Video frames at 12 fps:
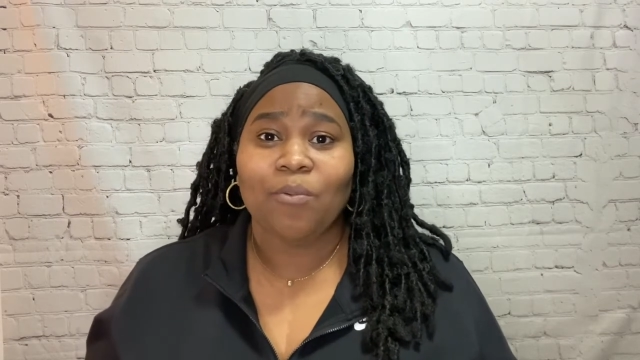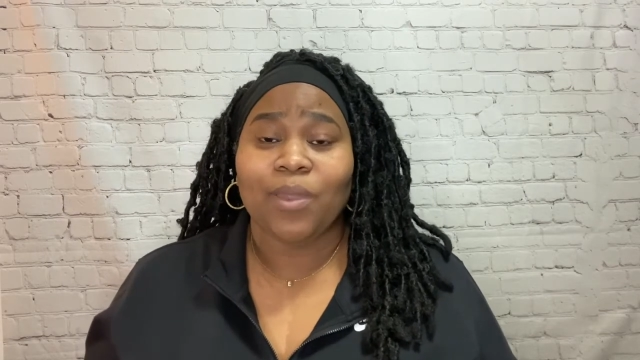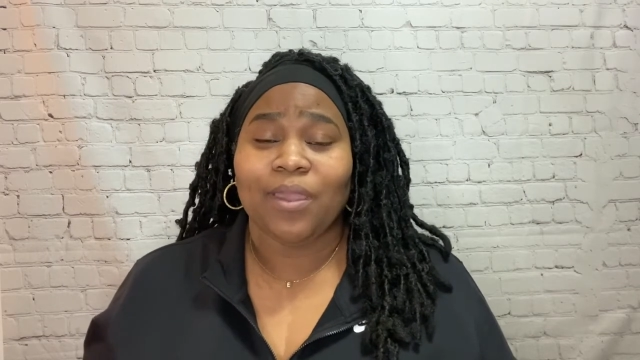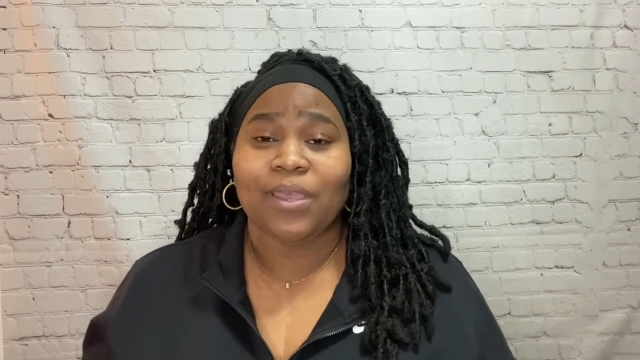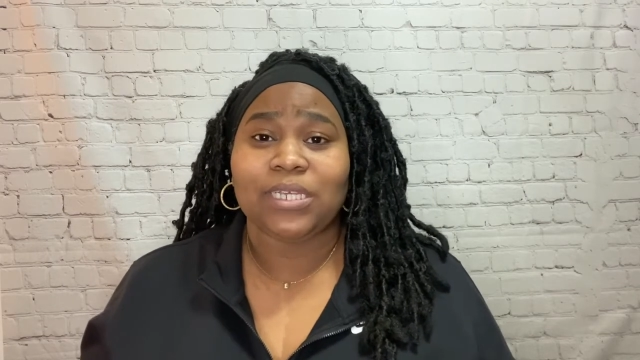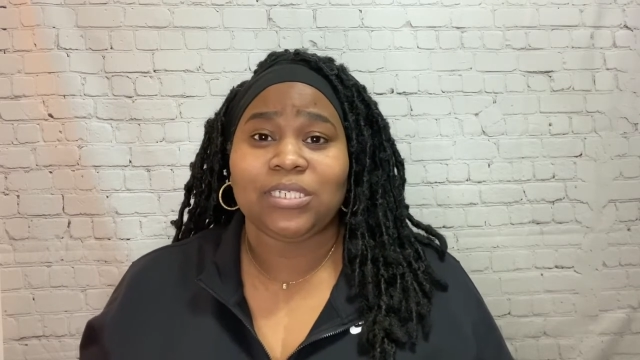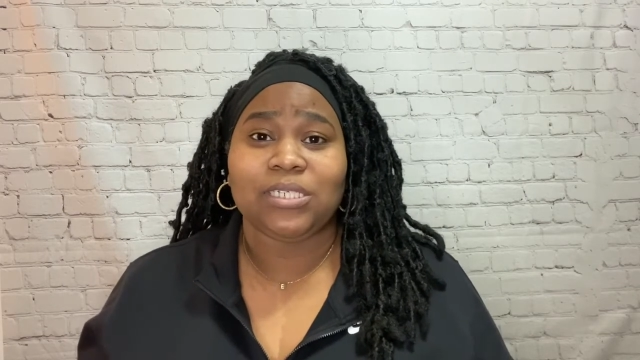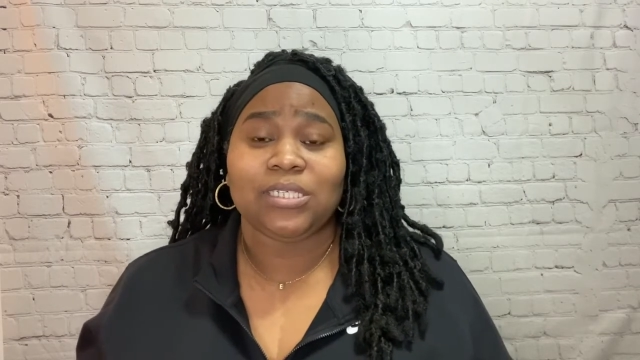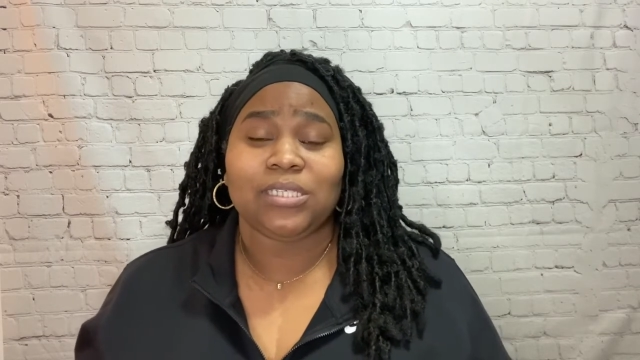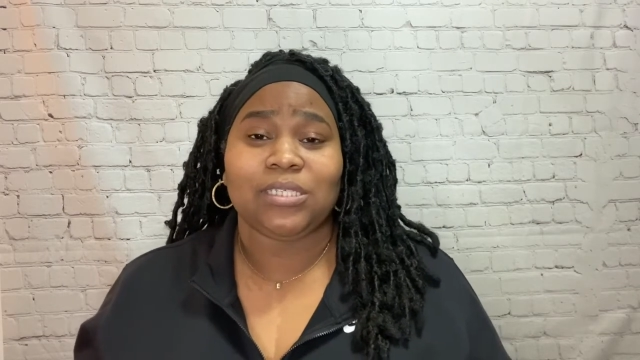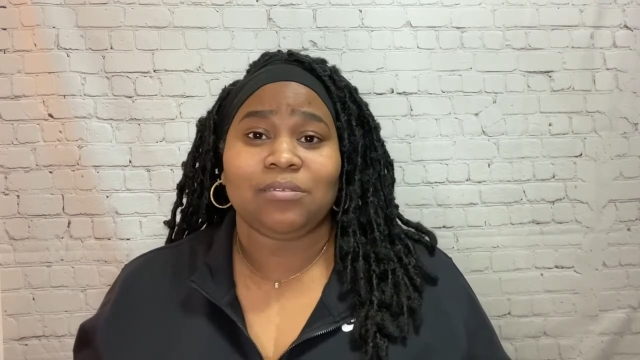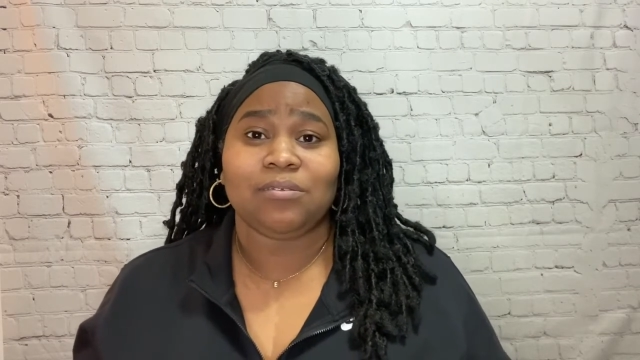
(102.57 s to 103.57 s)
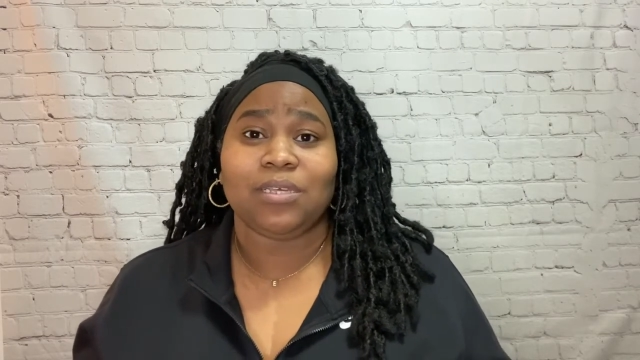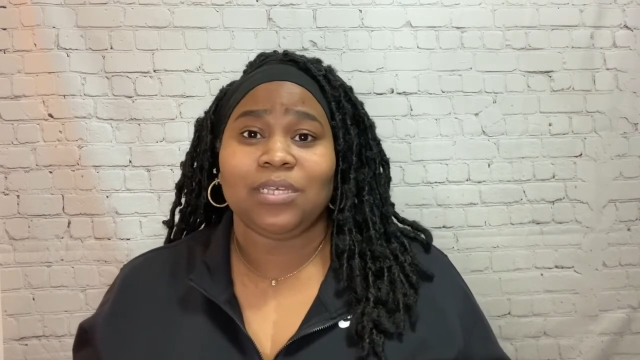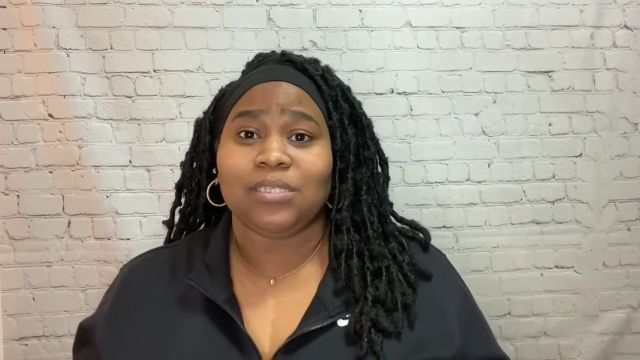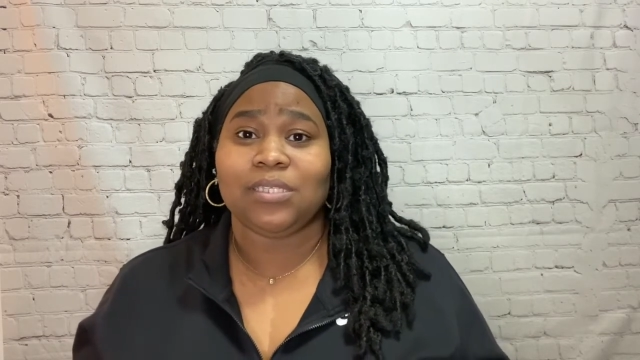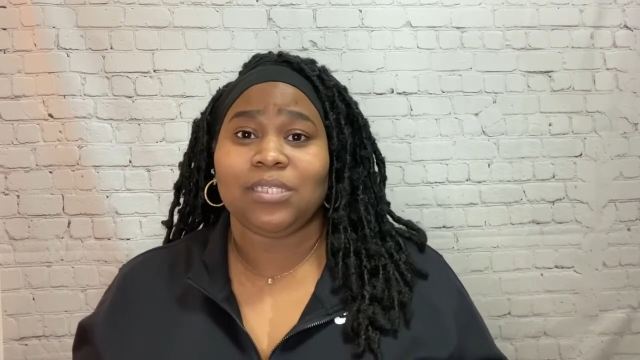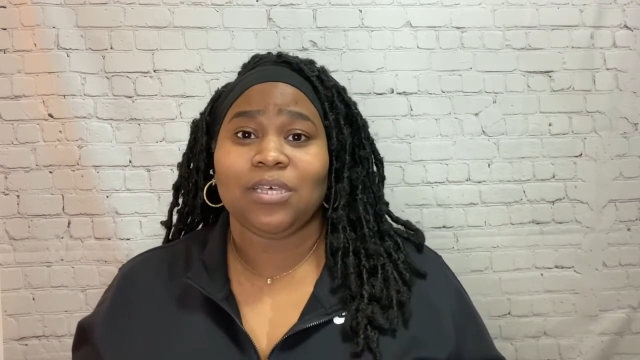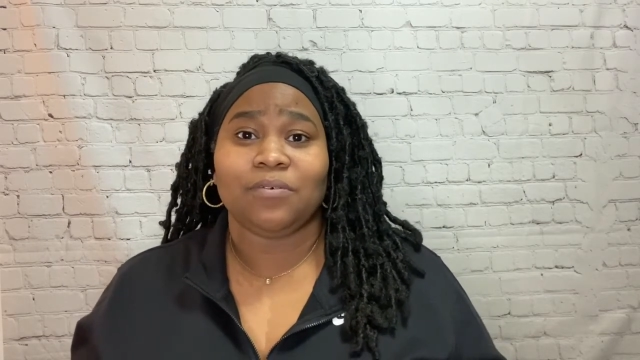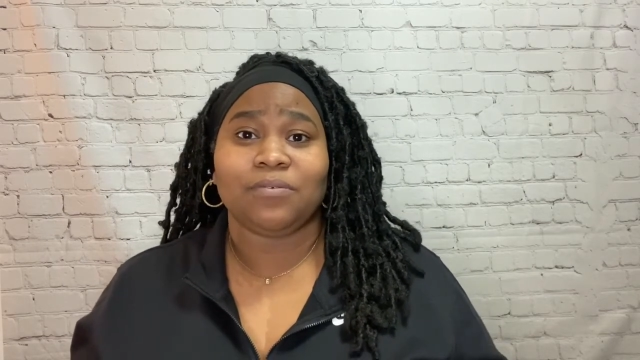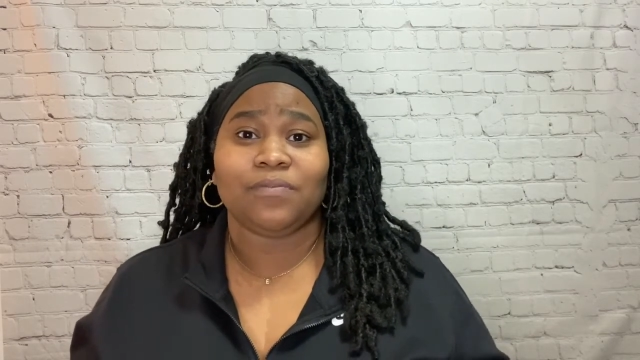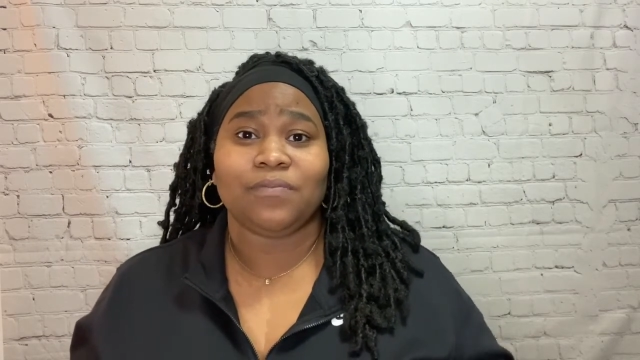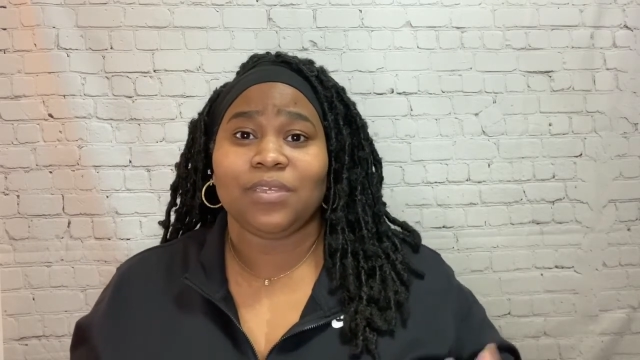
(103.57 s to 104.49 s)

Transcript: where it just is self,